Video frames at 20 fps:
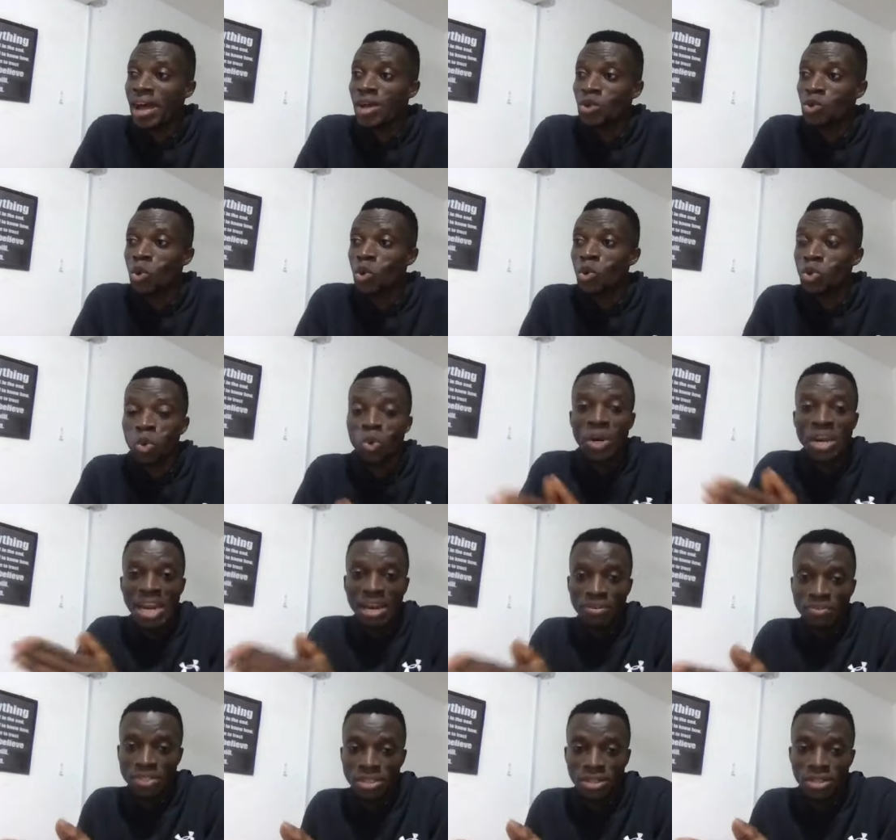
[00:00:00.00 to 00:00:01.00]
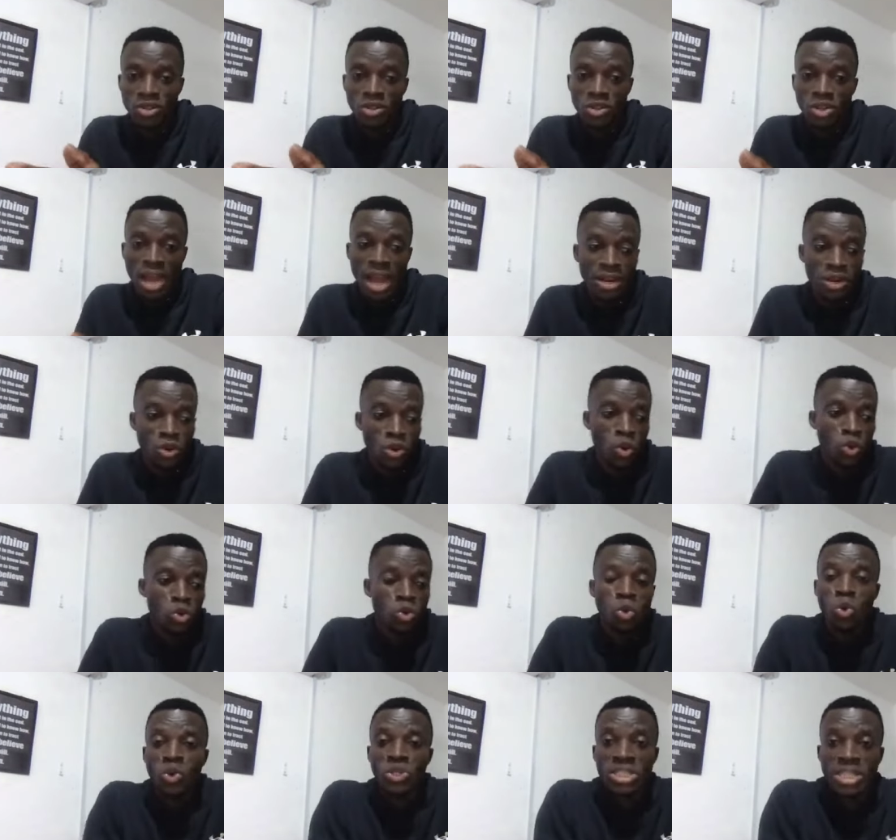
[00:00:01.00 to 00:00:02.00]
those who left and those
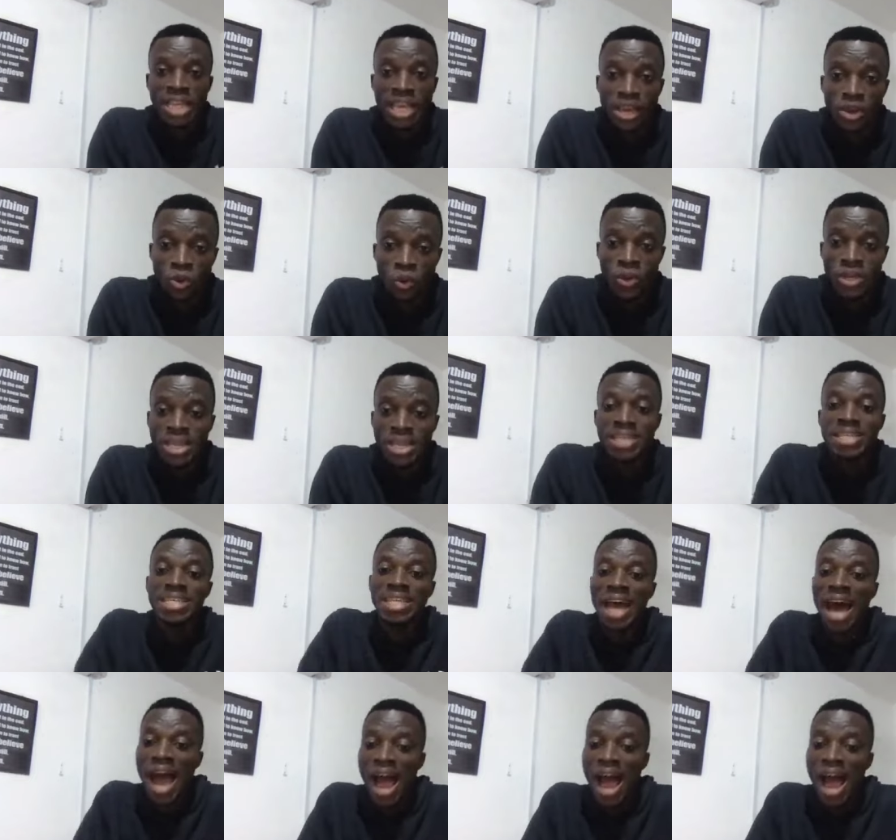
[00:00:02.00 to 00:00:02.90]
who stay, you know,